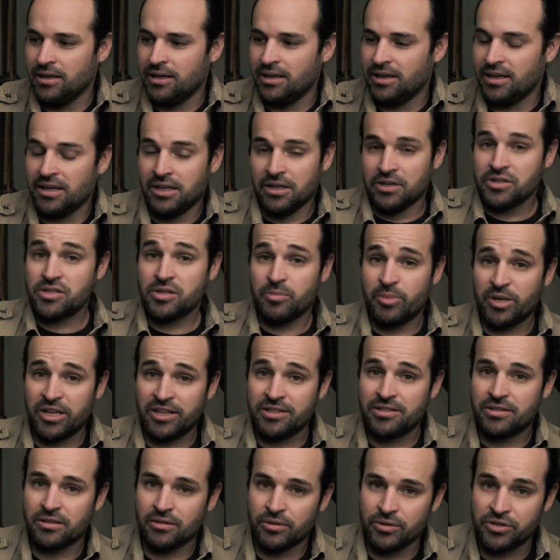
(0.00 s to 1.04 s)
And here's the
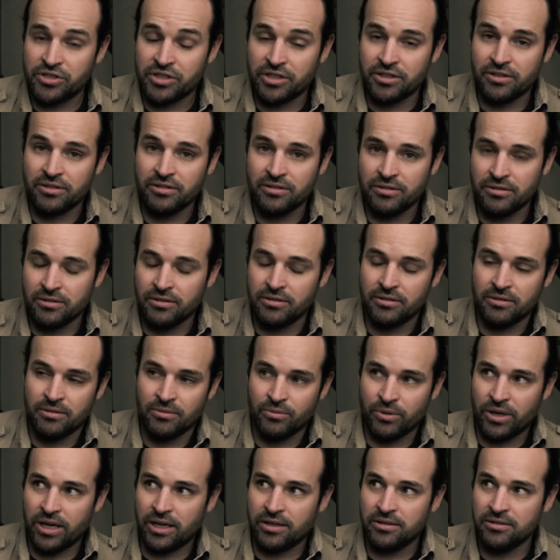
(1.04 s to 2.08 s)
biggest solution.
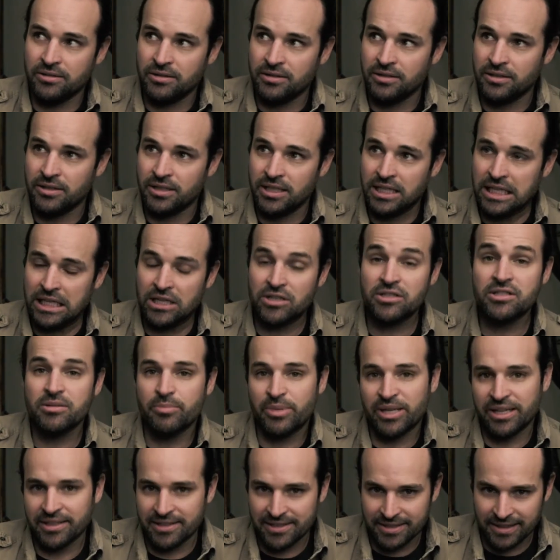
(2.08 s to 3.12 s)
Well, here's the
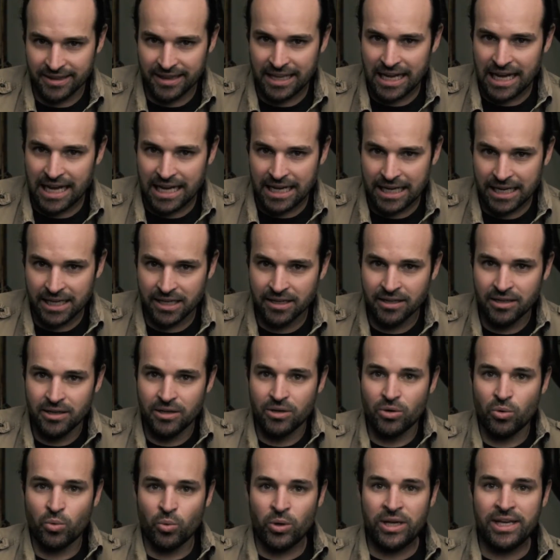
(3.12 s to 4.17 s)
biggest lie.
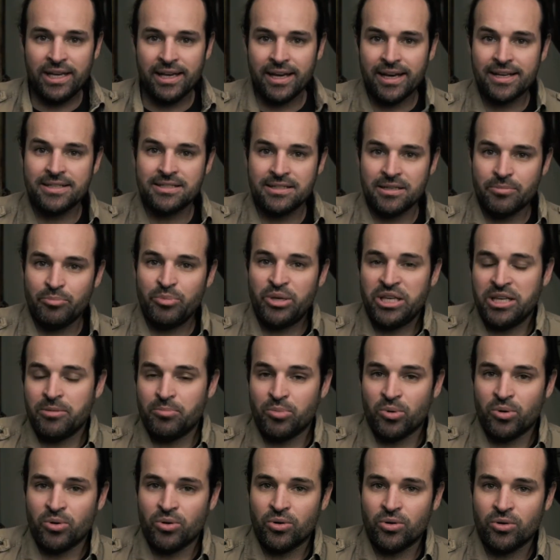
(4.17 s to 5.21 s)
We as the
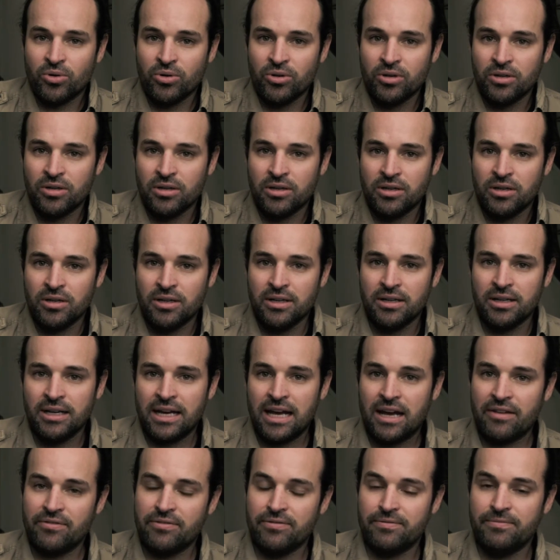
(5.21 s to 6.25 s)
people
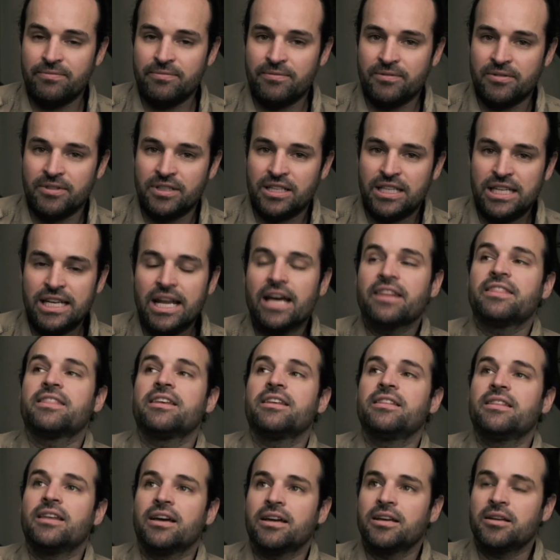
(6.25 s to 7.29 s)
have
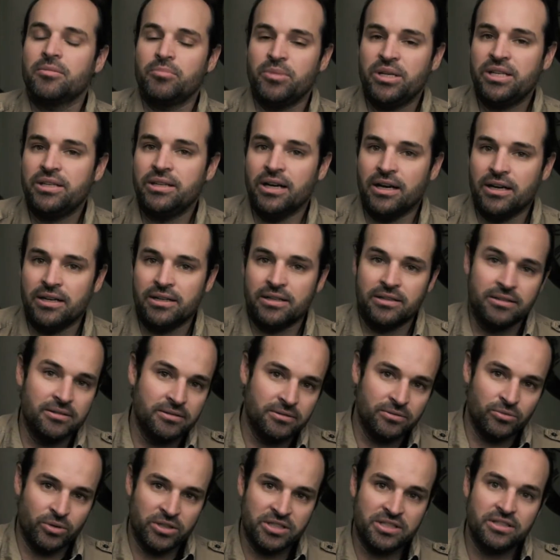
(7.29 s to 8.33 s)
nothing that can be done.
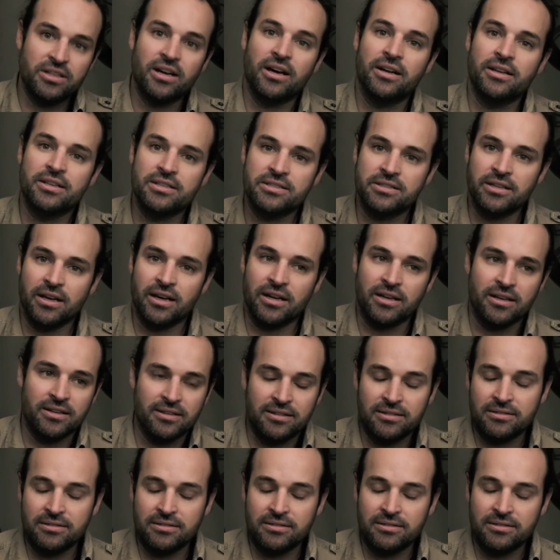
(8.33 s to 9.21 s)
What's done is done.